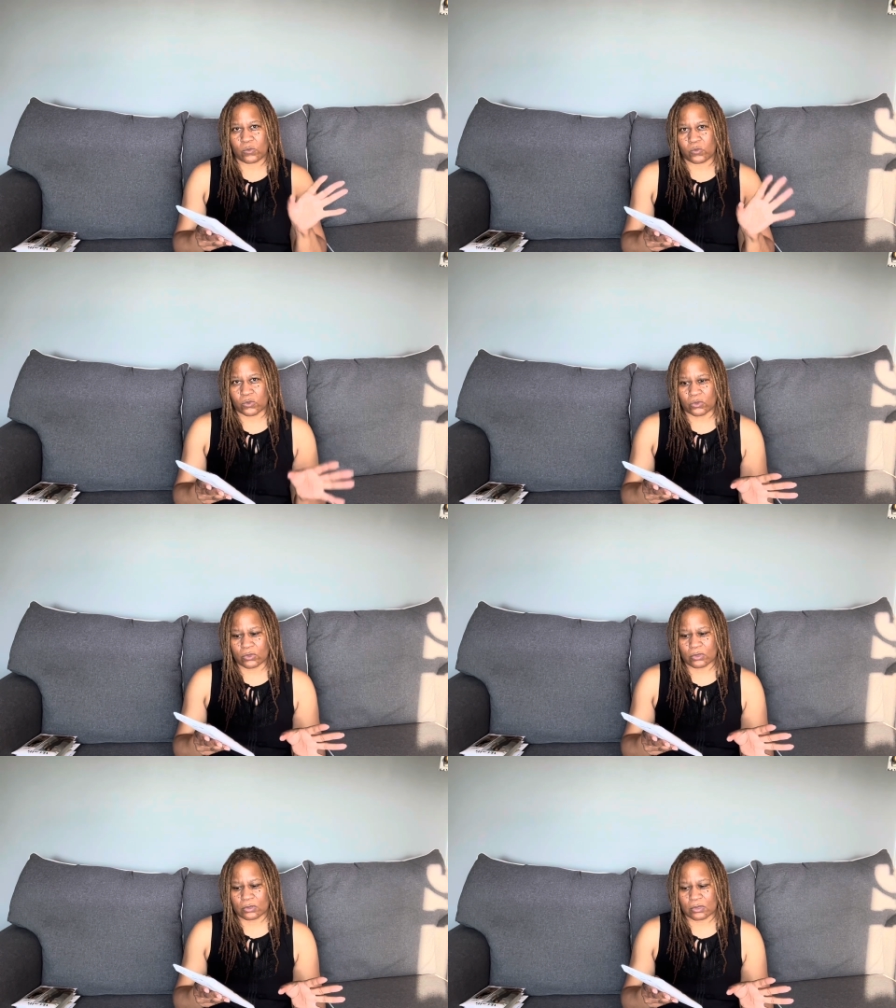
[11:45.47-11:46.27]

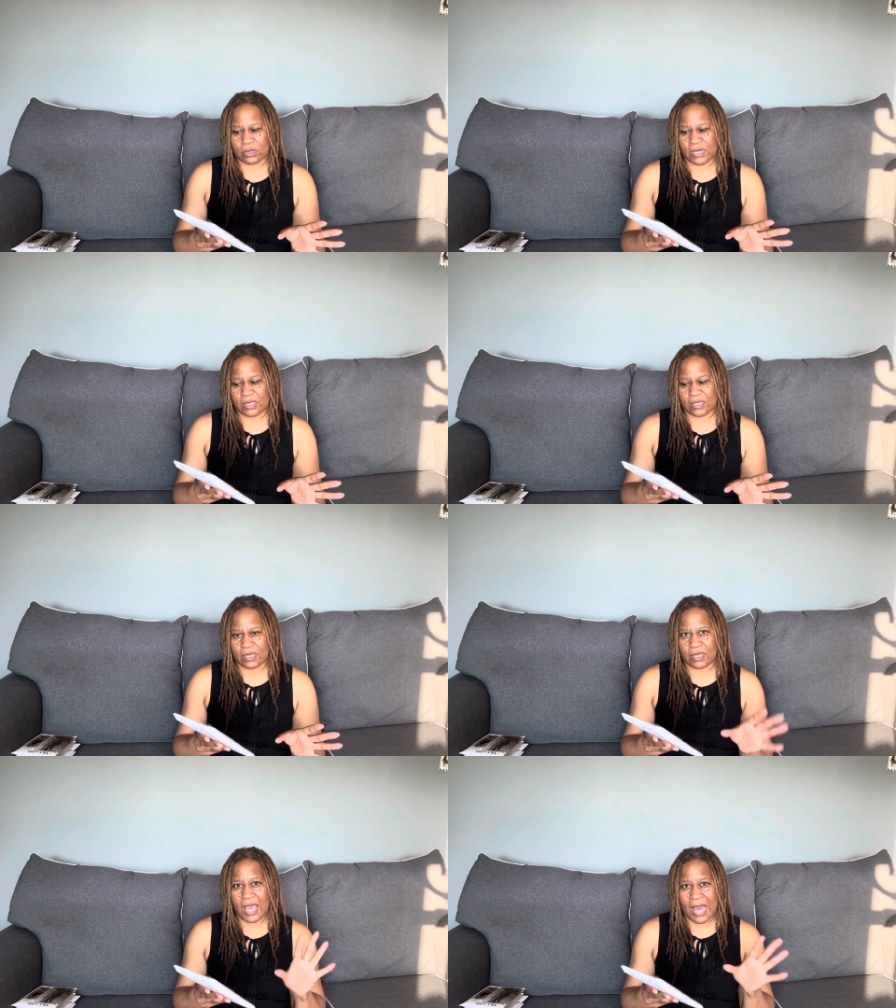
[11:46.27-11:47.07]
wool or
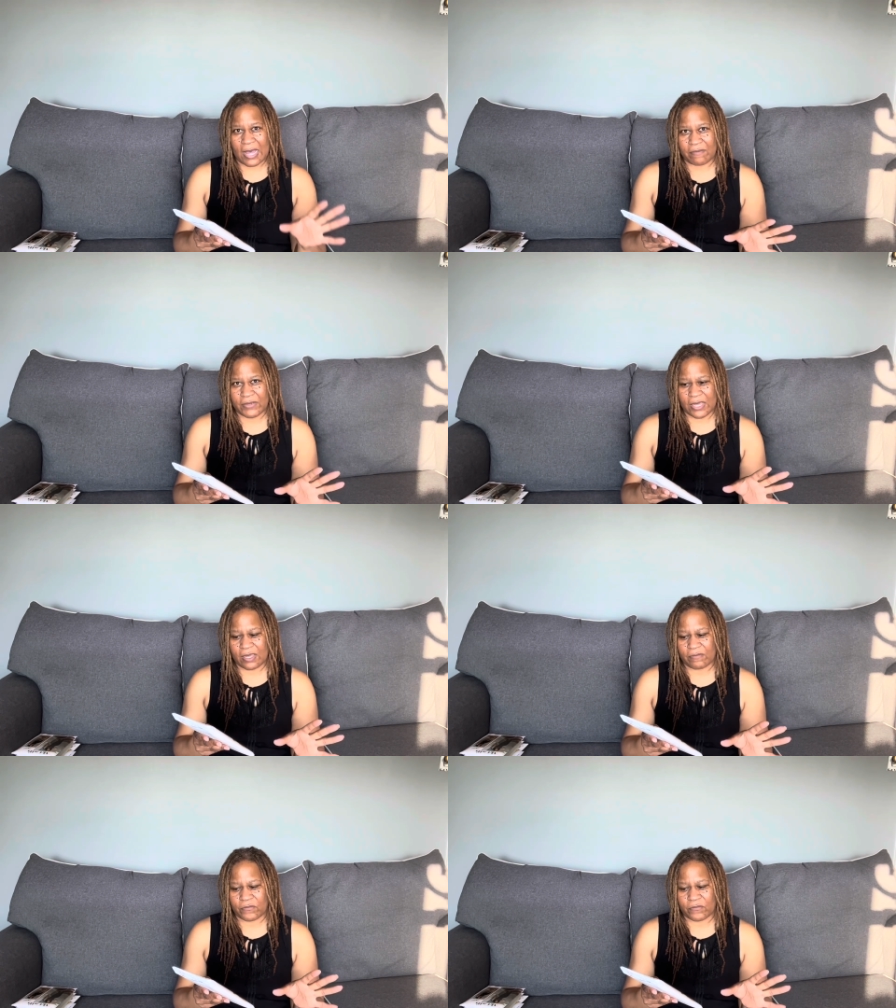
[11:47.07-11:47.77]
anything heavy